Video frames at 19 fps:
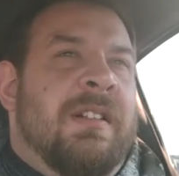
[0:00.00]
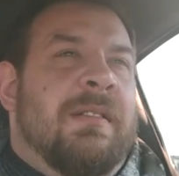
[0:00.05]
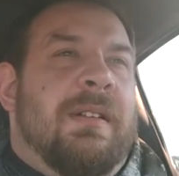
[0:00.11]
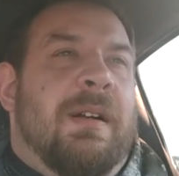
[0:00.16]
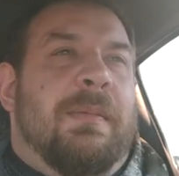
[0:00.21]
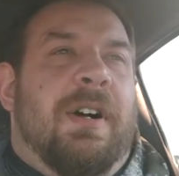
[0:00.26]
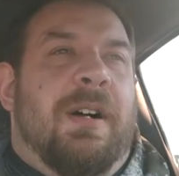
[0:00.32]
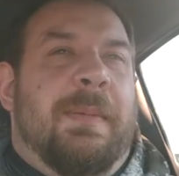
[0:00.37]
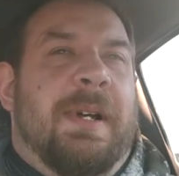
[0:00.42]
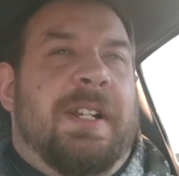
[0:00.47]

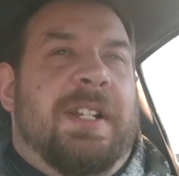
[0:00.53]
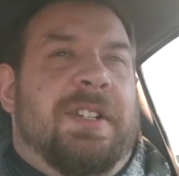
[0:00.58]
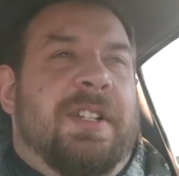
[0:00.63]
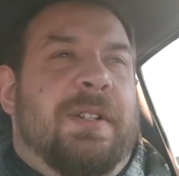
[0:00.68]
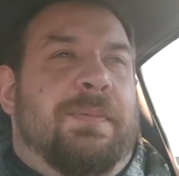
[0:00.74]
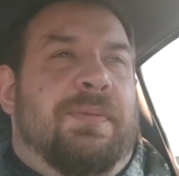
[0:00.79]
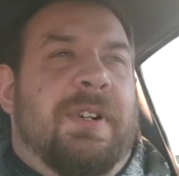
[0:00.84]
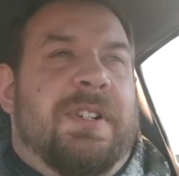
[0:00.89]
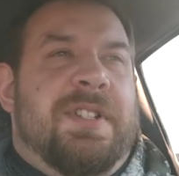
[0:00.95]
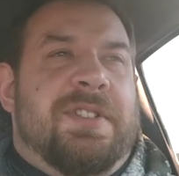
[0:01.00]
mom had a
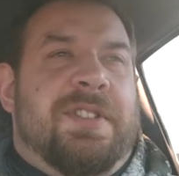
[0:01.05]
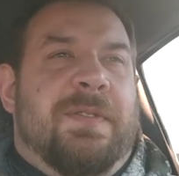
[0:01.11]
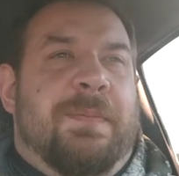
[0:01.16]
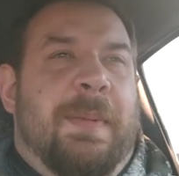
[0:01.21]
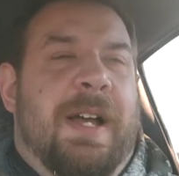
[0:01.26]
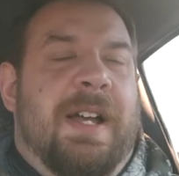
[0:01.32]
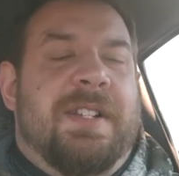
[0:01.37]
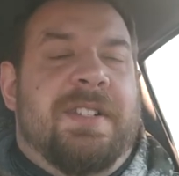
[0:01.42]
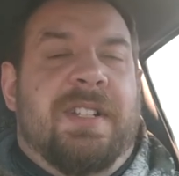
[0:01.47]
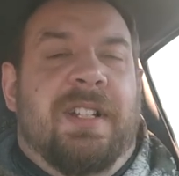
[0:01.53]
good presence of
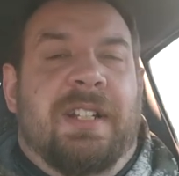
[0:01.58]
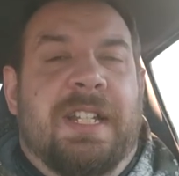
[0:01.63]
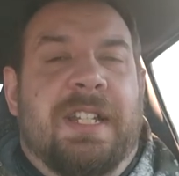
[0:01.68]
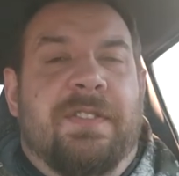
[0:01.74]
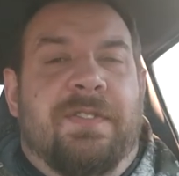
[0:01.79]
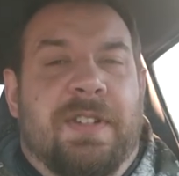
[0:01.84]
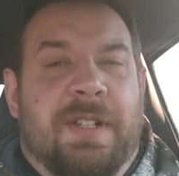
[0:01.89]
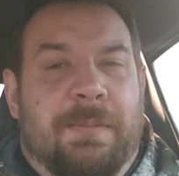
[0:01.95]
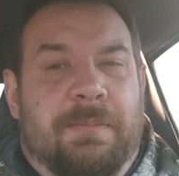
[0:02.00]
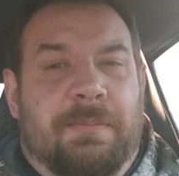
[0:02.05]
mind to
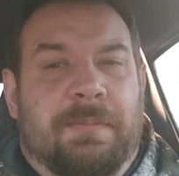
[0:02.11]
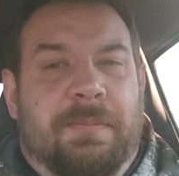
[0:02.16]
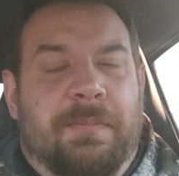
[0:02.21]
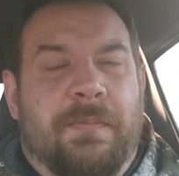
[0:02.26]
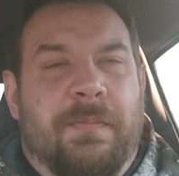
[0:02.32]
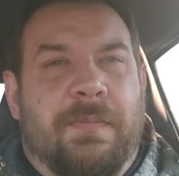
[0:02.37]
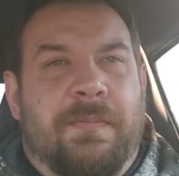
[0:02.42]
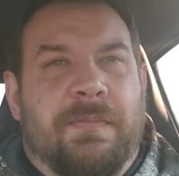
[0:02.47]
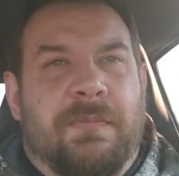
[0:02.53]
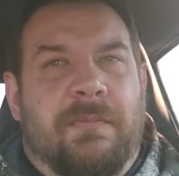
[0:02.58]
leave him,
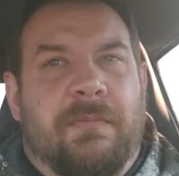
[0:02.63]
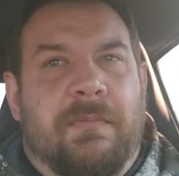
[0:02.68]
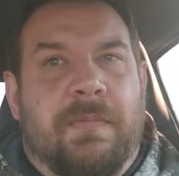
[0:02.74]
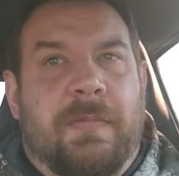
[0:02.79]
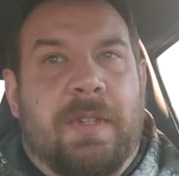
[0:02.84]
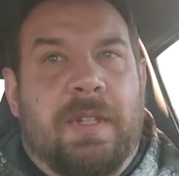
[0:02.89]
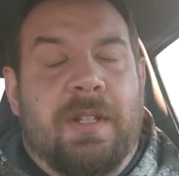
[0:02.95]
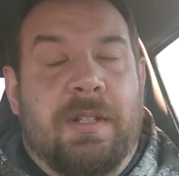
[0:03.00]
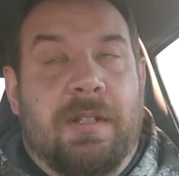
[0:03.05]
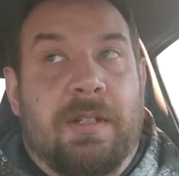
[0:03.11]

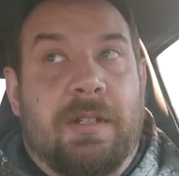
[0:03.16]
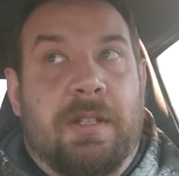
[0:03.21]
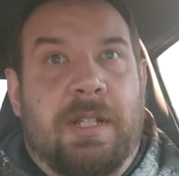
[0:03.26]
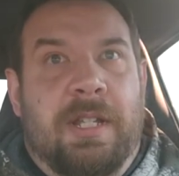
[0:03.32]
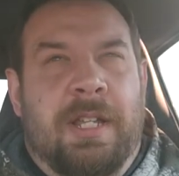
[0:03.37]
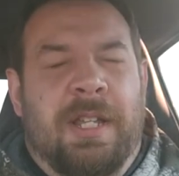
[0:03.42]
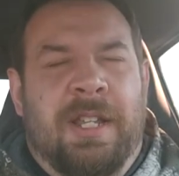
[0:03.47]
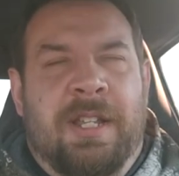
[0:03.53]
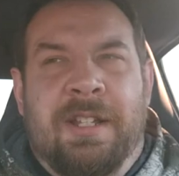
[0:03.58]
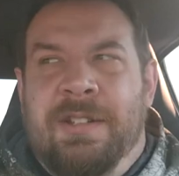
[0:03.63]

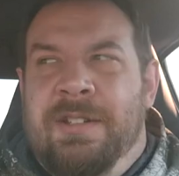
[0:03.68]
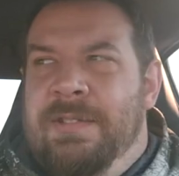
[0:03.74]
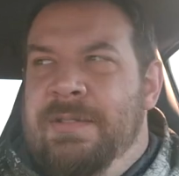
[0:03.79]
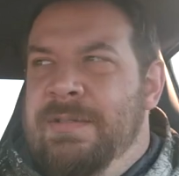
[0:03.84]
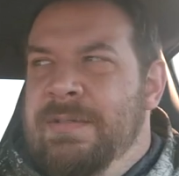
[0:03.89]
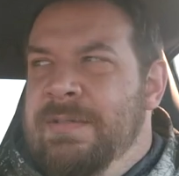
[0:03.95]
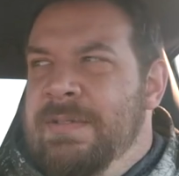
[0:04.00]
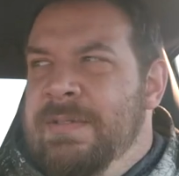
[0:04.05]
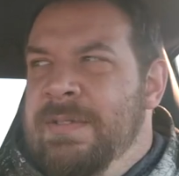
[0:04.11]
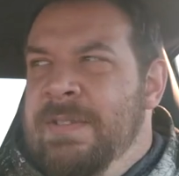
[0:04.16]

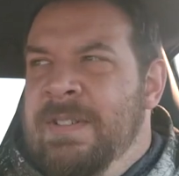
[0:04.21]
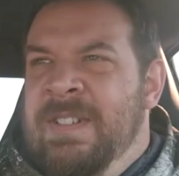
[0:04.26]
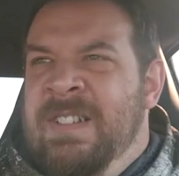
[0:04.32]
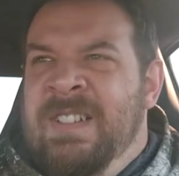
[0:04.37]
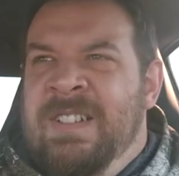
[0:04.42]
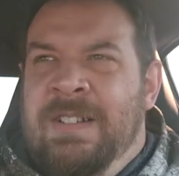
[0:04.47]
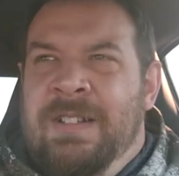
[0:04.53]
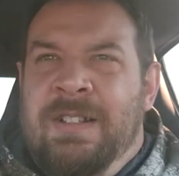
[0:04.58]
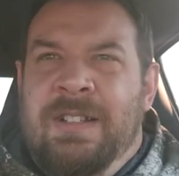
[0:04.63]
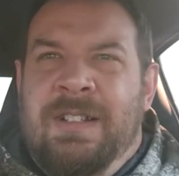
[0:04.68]
and
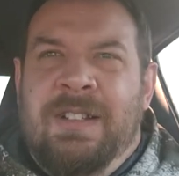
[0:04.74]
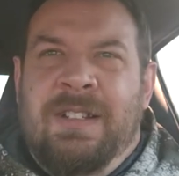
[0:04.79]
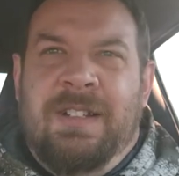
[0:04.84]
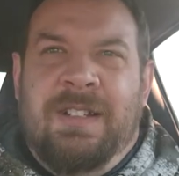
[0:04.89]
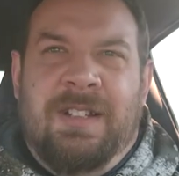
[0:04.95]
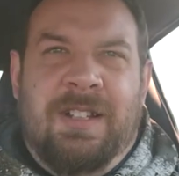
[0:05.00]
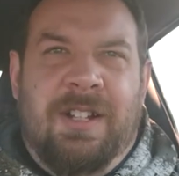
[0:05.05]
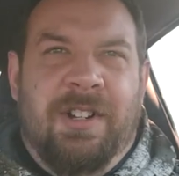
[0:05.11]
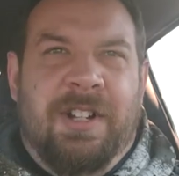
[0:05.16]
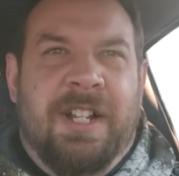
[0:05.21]

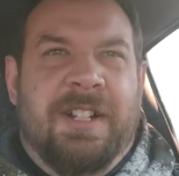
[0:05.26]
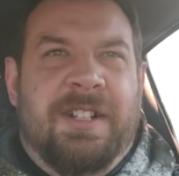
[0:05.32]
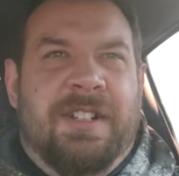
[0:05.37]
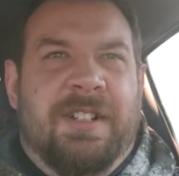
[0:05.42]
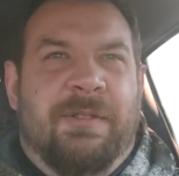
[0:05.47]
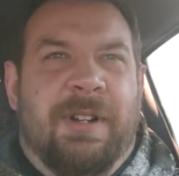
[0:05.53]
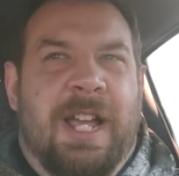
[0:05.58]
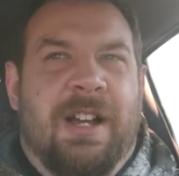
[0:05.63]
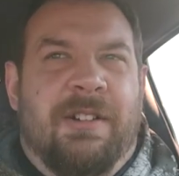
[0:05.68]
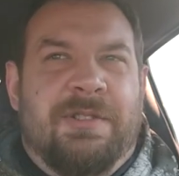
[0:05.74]
I'll get
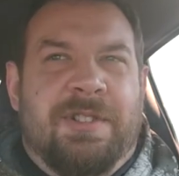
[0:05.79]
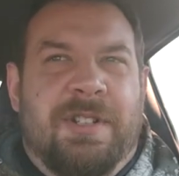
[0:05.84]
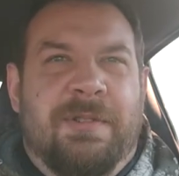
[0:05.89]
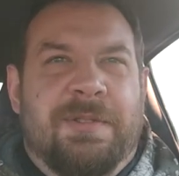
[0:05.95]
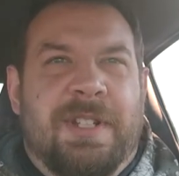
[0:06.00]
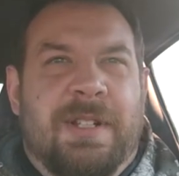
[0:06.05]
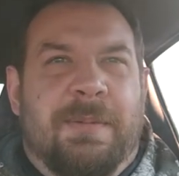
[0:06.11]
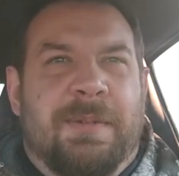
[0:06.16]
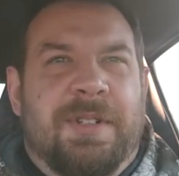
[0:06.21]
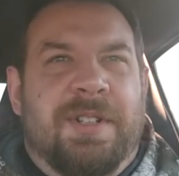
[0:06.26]
into how she
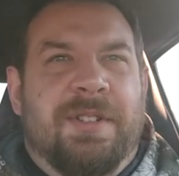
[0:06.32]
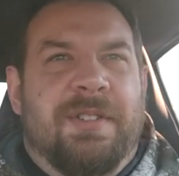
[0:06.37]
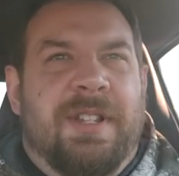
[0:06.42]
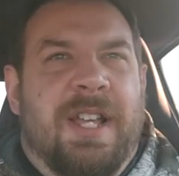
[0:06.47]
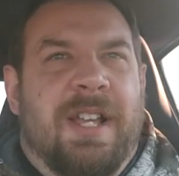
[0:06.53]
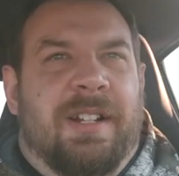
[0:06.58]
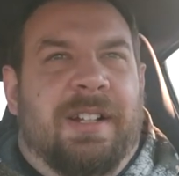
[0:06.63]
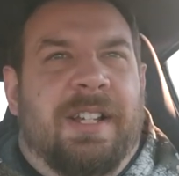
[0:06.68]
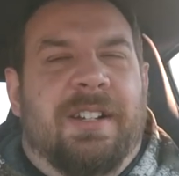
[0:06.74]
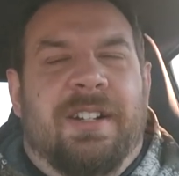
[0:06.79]
was able to do
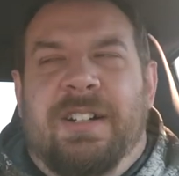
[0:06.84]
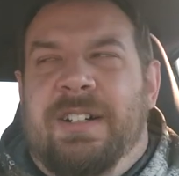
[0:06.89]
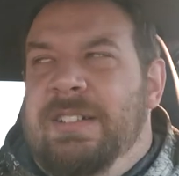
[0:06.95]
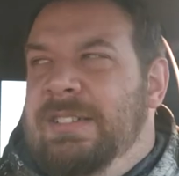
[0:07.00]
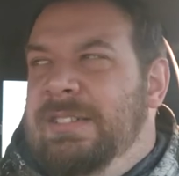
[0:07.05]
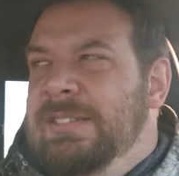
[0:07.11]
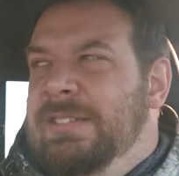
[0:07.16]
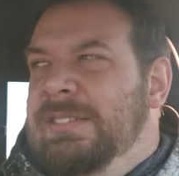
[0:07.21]
that later.